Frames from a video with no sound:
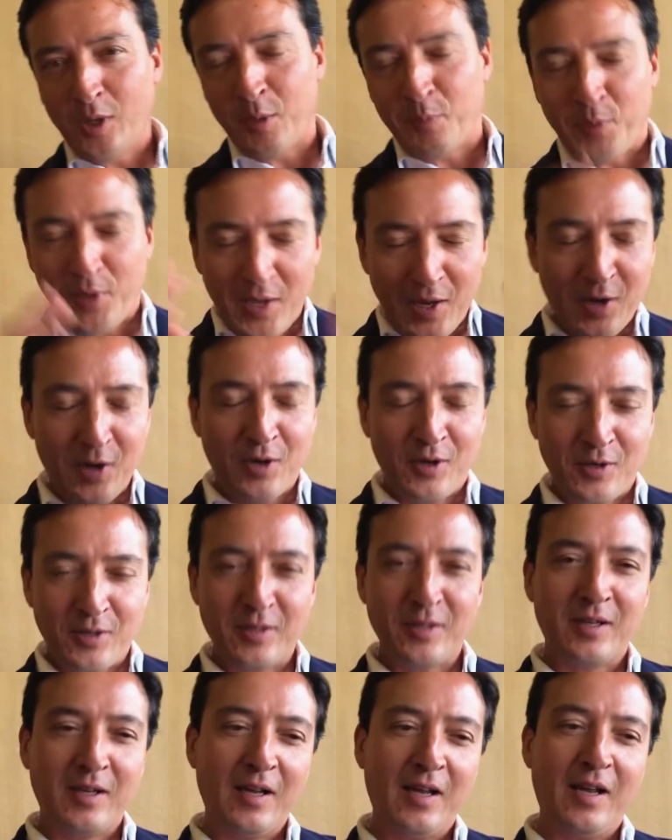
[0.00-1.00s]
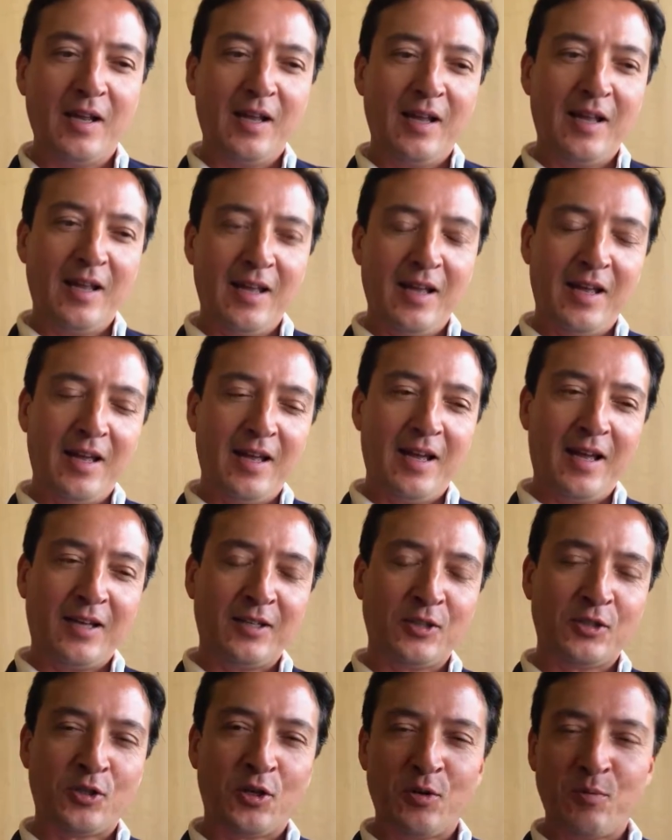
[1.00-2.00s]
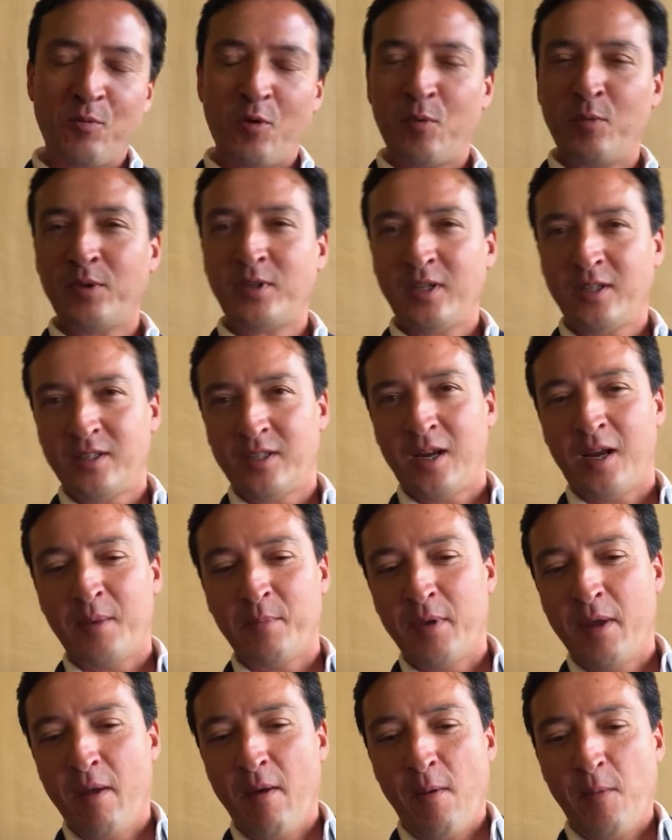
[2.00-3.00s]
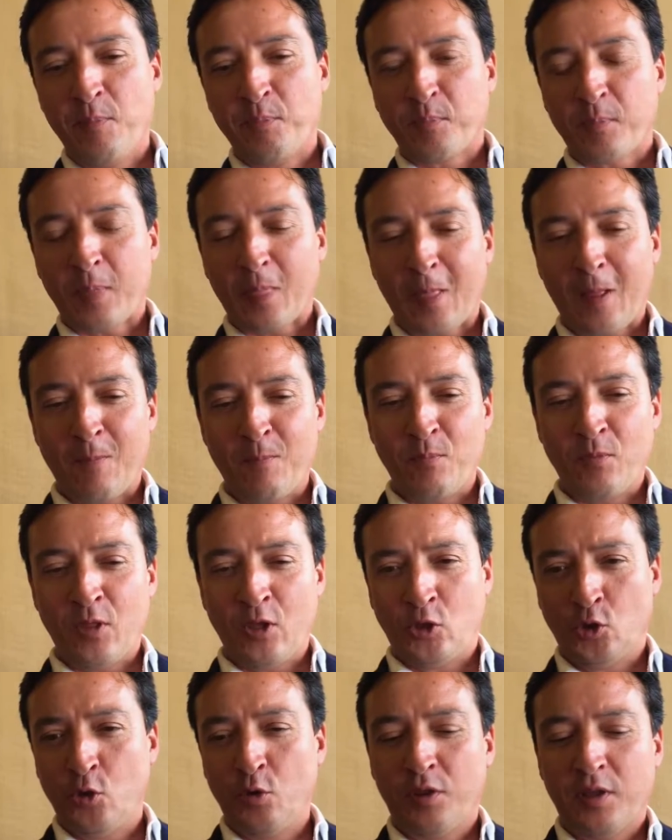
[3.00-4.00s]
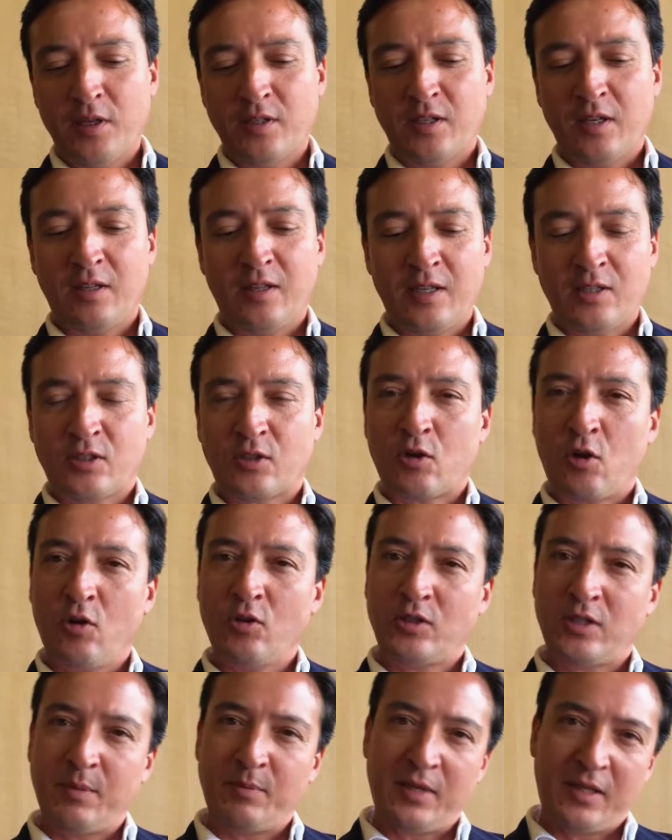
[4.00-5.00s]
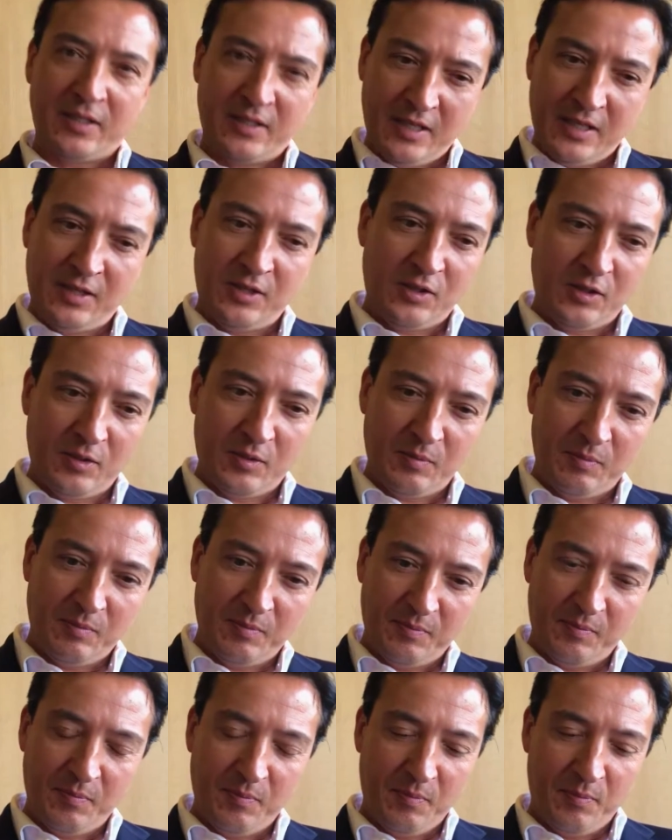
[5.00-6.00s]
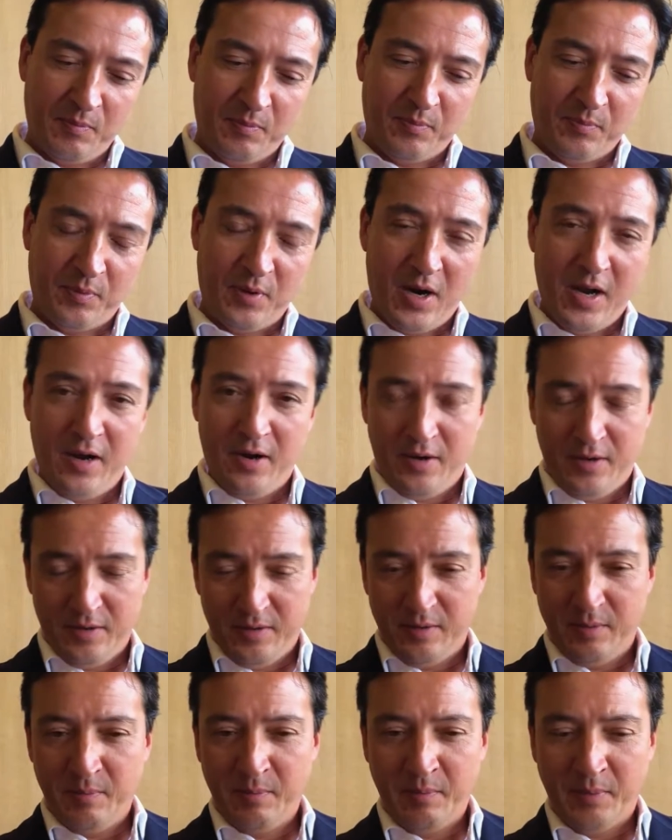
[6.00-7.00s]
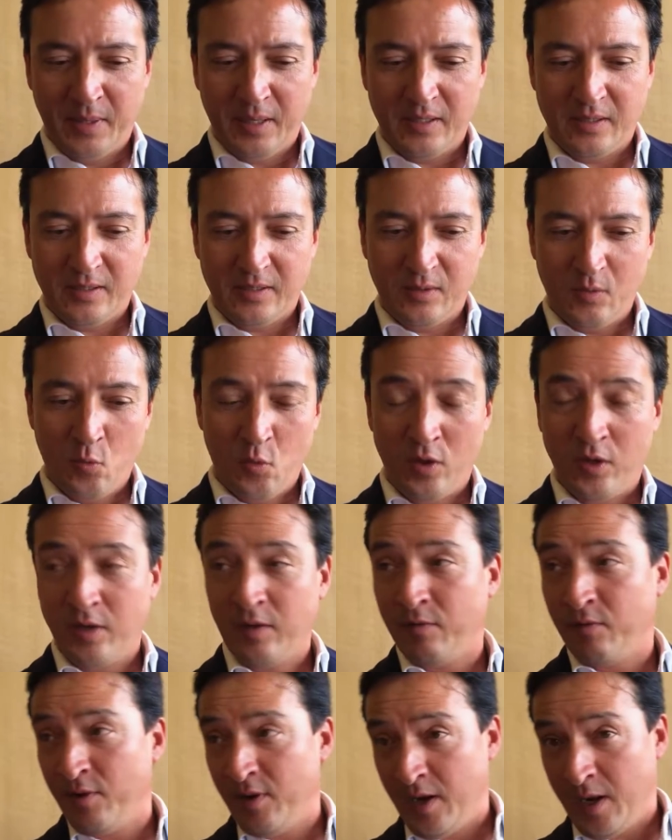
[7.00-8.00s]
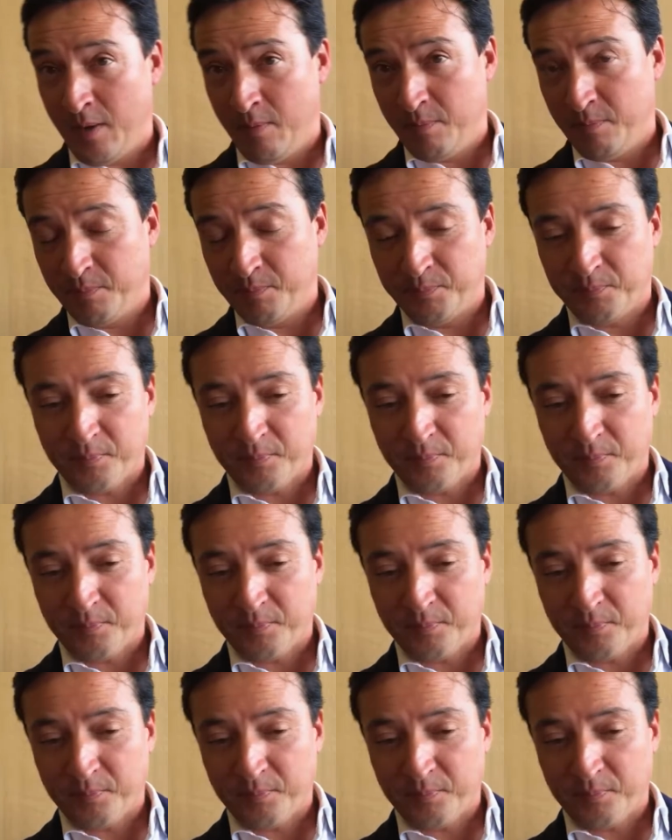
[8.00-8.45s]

appeared at a certain moment in time, the truth is that this concept exists prior, but with a different name.